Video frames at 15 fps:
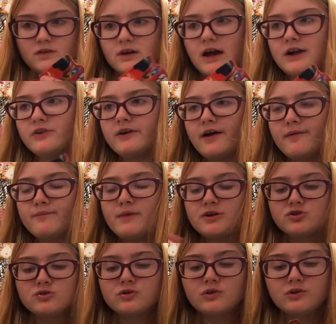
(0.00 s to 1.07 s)
I don't have
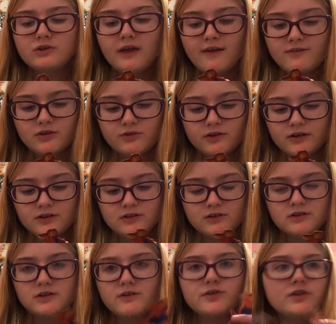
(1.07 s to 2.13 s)
much glue left, so we're going to
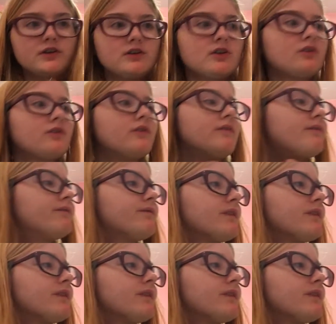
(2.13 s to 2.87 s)
see what we can do.